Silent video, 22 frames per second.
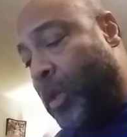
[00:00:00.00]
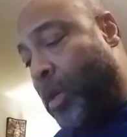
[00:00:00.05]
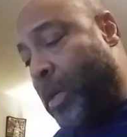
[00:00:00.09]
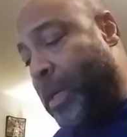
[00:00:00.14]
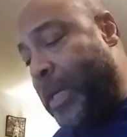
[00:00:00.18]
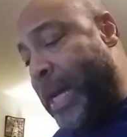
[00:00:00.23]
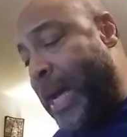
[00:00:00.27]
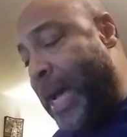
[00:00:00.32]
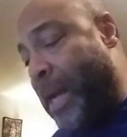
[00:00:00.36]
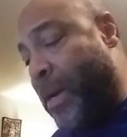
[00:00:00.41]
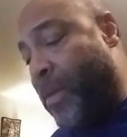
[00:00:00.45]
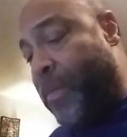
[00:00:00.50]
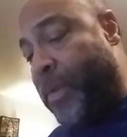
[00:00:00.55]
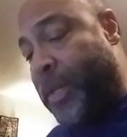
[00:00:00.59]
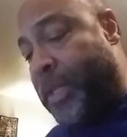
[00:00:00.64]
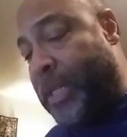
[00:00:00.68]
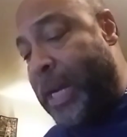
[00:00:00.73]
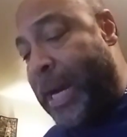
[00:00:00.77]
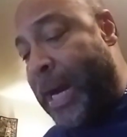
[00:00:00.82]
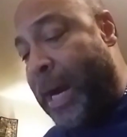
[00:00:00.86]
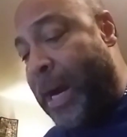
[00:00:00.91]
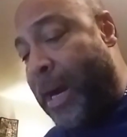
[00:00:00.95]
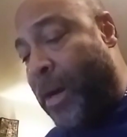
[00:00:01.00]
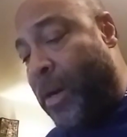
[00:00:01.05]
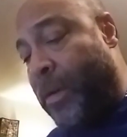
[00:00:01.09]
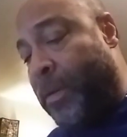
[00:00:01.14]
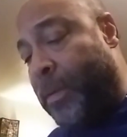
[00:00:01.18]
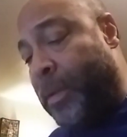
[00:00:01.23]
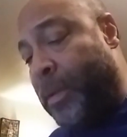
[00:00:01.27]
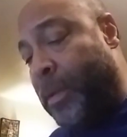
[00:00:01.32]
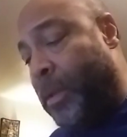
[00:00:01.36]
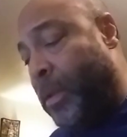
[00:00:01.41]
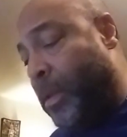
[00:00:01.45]
on how to
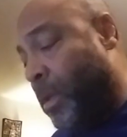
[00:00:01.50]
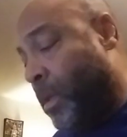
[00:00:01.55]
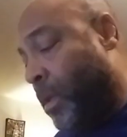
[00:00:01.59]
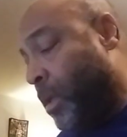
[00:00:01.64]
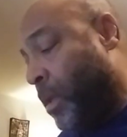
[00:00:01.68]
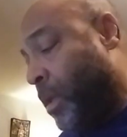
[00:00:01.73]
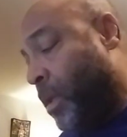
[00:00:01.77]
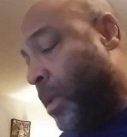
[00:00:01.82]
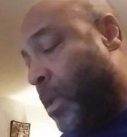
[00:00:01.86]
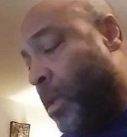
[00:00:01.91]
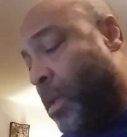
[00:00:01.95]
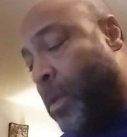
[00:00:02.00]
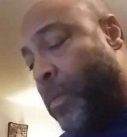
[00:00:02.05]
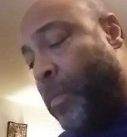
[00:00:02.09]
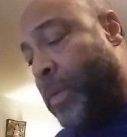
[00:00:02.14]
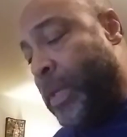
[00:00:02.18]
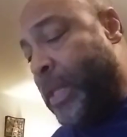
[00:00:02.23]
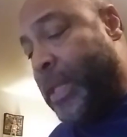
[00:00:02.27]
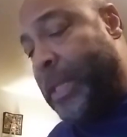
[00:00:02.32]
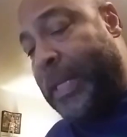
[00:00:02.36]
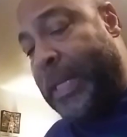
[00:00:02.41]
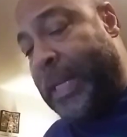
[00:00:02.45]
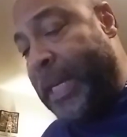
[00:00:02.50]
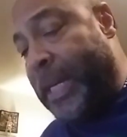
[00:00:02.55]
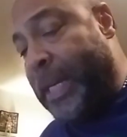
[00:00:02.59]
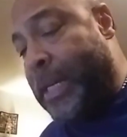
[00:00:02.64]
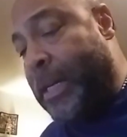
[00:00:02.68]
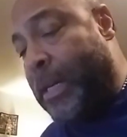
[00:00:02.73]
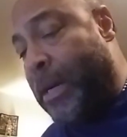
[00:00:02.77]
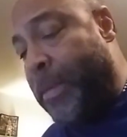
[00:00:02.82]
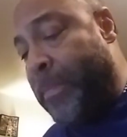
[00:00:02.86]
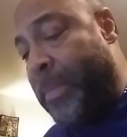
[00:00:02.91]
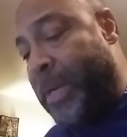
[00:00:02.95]
retire with an
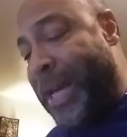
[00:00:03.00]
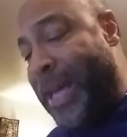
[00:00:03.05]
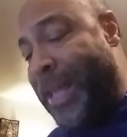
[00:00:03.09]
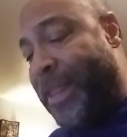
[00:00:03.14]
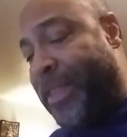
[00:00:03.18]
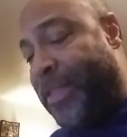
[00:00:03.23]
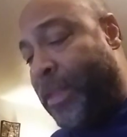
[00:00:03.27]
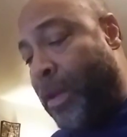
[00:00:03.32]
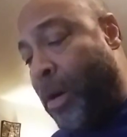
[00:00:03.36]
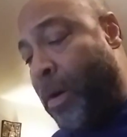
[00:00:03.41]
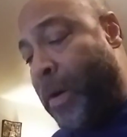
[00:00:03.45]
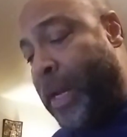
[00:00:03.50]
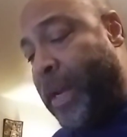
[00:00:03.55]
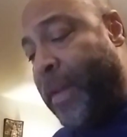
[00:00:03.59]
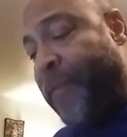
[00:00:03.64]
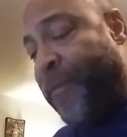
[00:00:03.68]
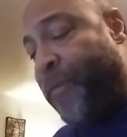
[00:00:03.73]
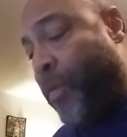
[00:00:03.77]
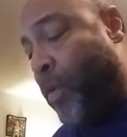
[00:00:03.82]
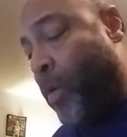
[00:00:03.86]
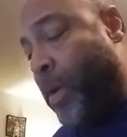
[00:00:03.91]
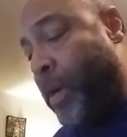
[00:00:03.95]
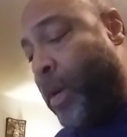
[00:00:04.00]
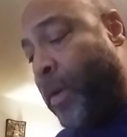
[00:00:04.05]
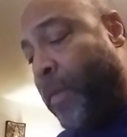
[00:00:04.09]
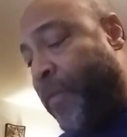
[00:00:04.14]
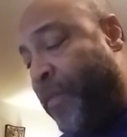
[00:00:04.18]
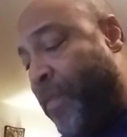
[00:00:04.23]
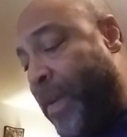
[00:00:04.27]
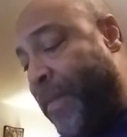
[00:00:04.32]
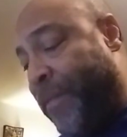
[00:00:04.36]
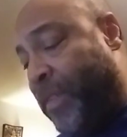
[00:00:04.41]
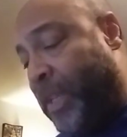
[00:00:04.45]
income at 30, 40, or
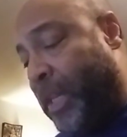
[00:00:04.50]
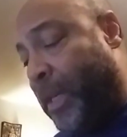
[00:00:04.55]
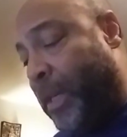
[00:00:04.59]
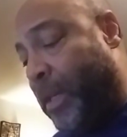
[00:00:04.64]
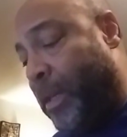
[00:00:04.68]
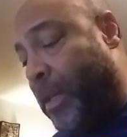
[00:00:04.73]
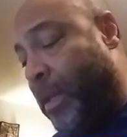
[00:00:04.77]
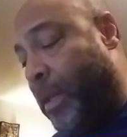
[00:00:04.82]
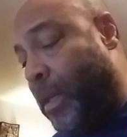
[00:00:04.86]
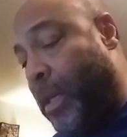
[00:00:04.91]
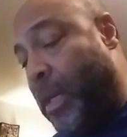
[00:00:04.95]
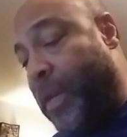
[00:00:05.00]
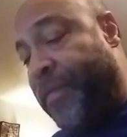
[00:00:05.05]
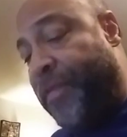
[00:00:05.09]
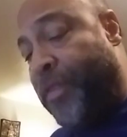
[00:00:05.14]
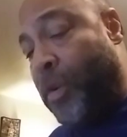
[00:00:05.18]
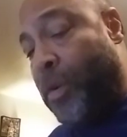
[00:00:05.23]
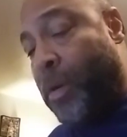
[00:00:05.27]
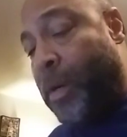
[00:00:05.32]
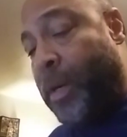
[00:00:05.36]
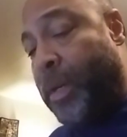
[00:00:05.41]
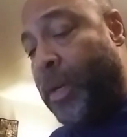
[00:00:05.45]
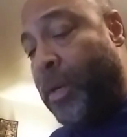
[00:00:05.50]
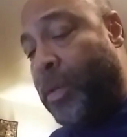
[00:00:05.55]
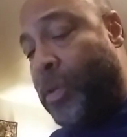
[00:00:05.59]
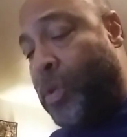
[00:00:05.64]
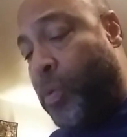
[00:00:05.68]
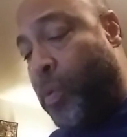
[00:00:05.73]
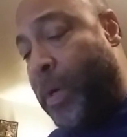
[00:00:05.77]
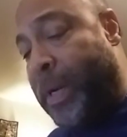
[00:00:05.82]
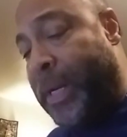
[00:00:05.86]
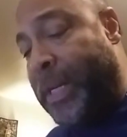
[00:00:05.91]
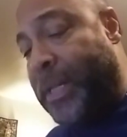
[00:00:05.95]
50 if you're in your
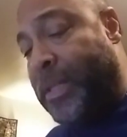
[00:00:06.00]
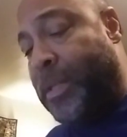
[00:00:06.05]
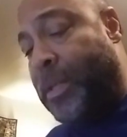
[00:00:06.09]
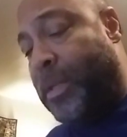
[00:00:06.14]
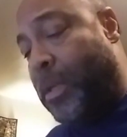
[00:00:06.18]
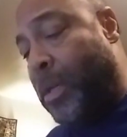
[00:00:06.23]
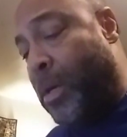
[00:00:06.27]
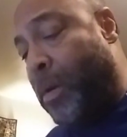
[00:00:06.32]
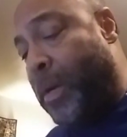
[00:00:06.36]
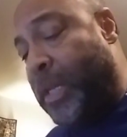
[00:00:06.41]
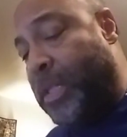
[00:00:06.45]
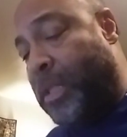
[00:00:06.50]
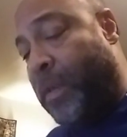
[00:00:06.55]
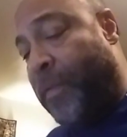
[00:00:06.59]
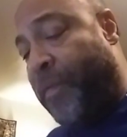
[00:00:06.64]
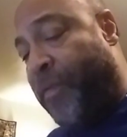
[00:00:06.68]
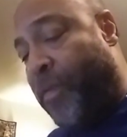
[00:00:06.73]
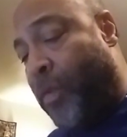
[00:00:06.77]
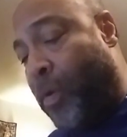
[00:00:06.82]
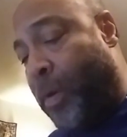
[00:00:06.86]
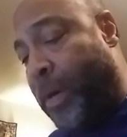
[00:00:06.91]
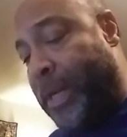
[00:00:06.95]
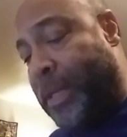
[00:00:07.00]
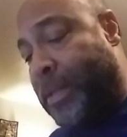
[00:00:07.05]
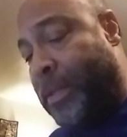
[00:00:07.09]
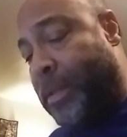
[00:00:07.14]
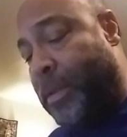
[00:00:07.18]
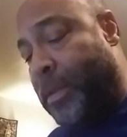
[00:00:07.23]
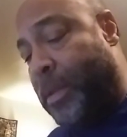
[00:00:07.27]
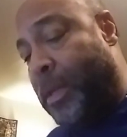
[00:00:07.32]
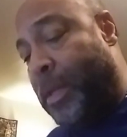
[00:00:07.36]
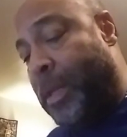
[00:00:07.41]
20s, 30s, or 40s.